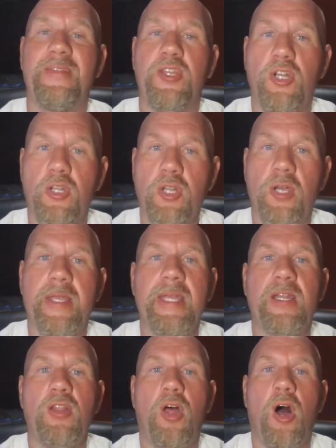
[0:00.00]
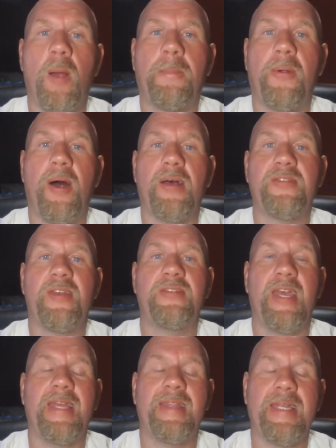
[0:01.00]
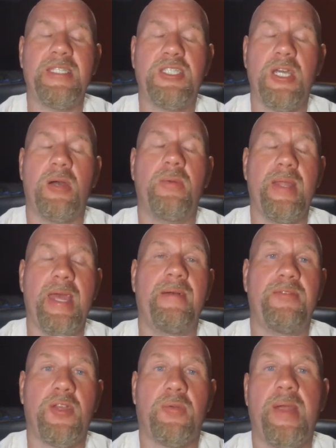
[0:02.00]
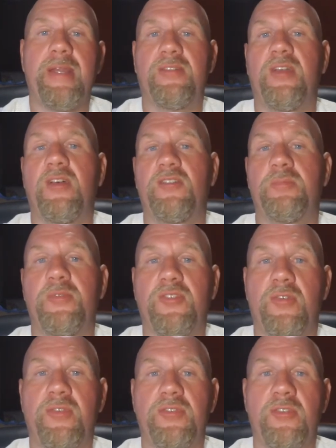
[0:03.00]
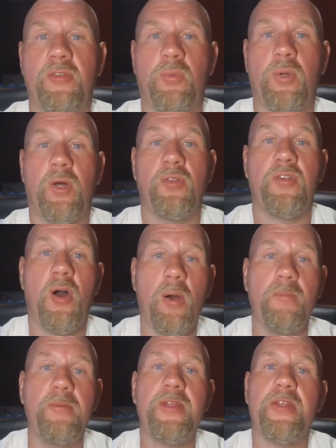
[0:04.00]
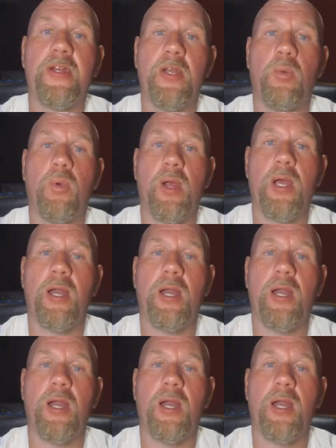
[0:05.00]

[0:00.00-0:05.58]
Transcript: you're looking at a long process and they don't have the greatest customer service in the world. Hopefully they're going to work